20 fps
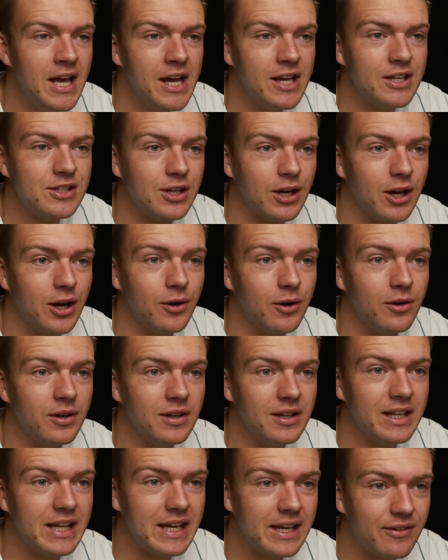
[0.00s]
So
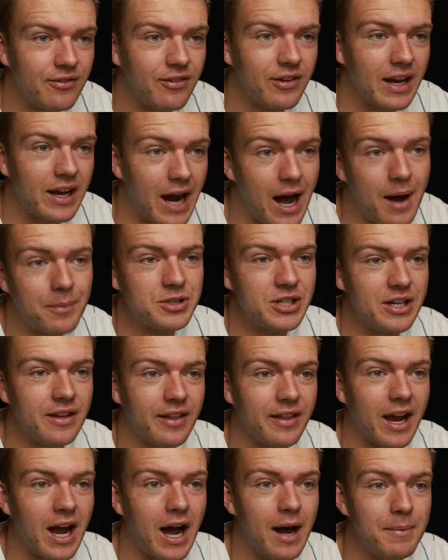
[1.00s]
leave an option in
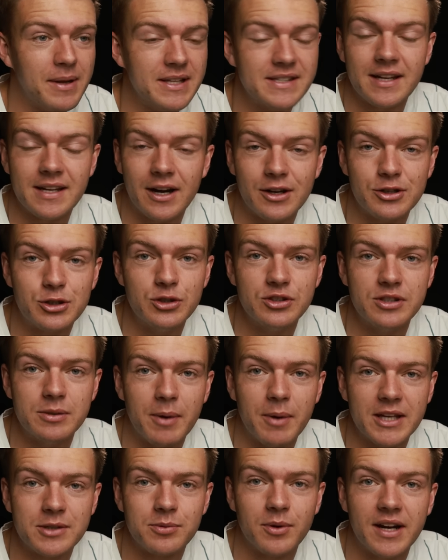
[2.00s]
the comments and I'll choose the
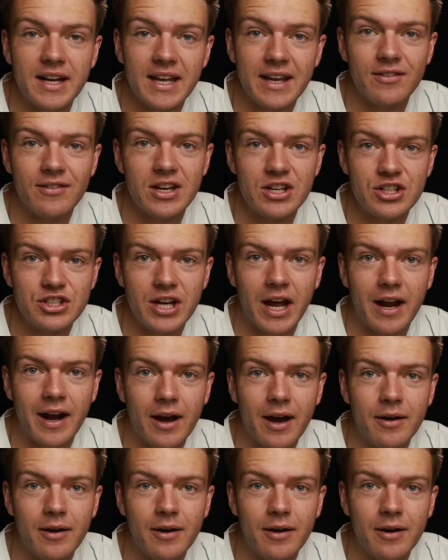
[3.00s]
best one and give you a shout